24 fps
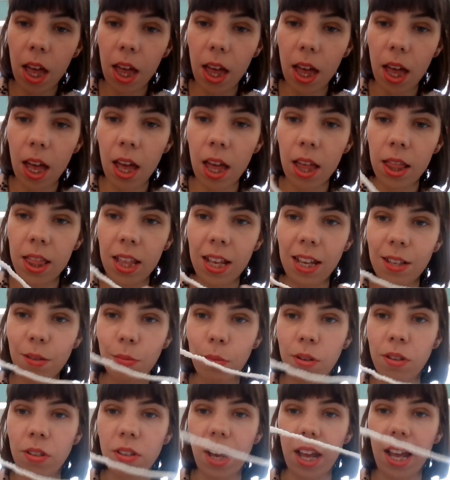These
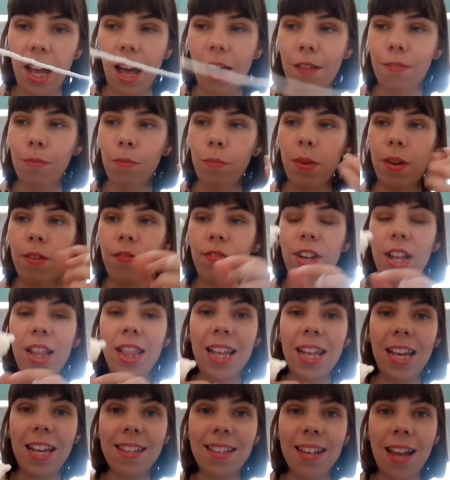ones I haven't weaved in
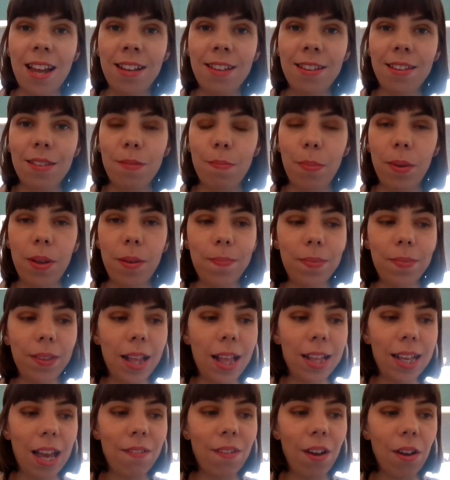these ends, but I'll
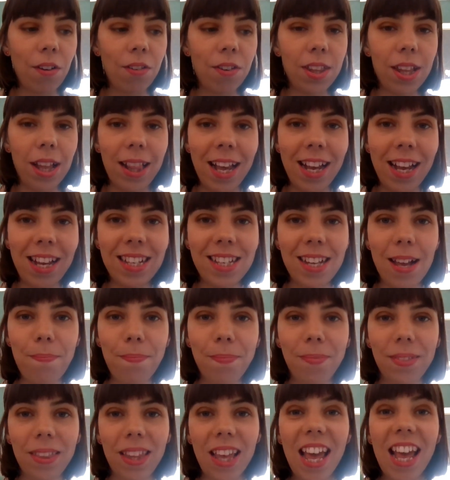get around to that later.
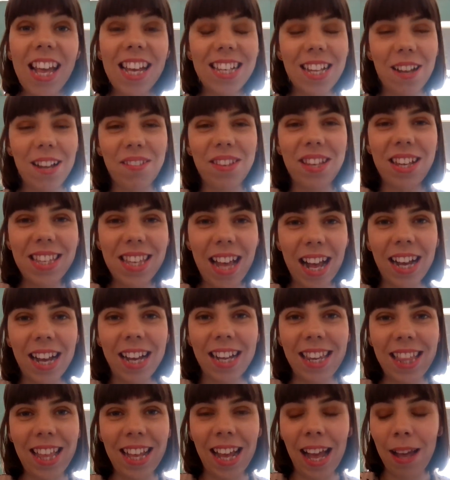So that was the
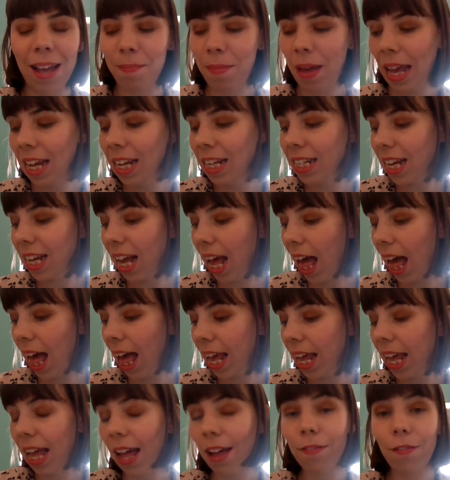second thing I made.
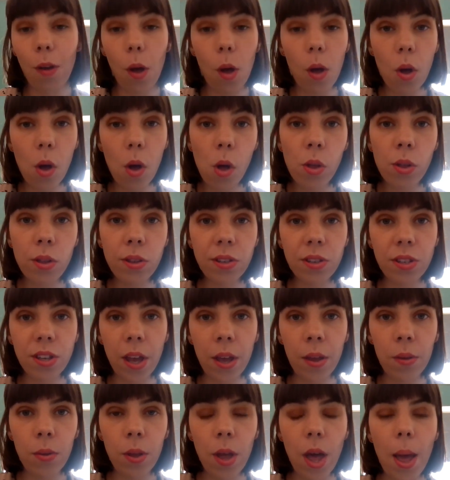I have
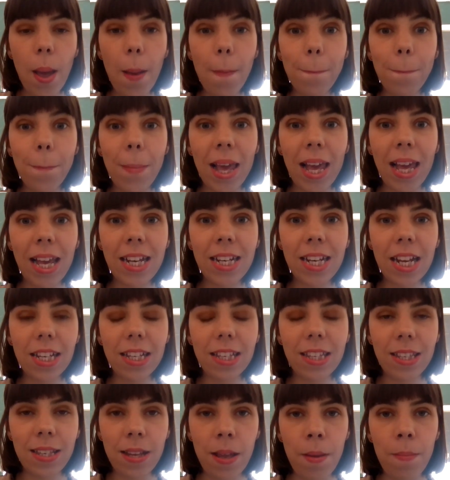also made
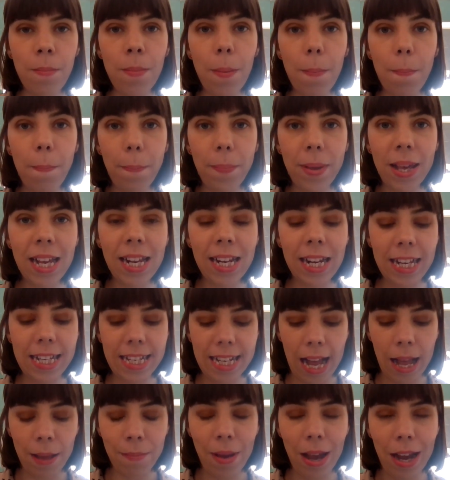some beanies.
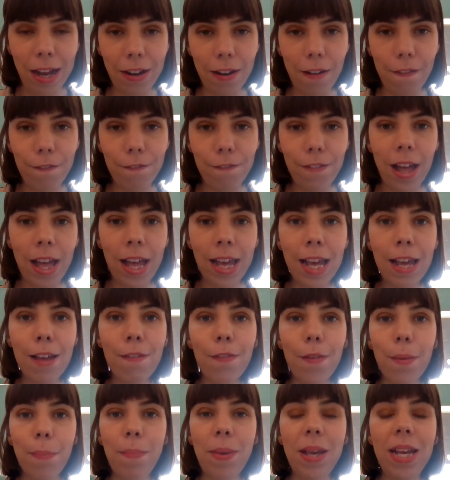I made 5
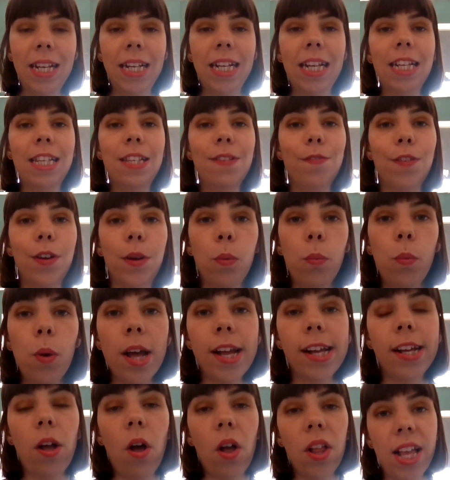beanies for a
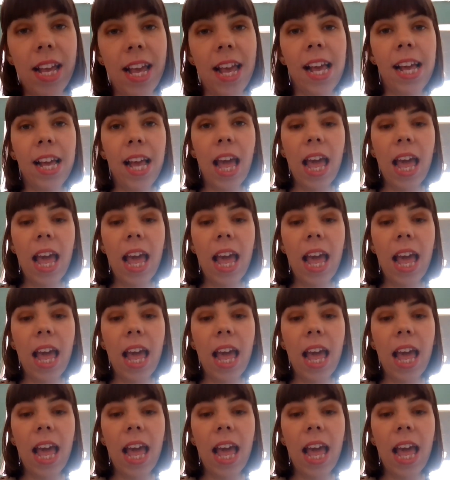work colleague.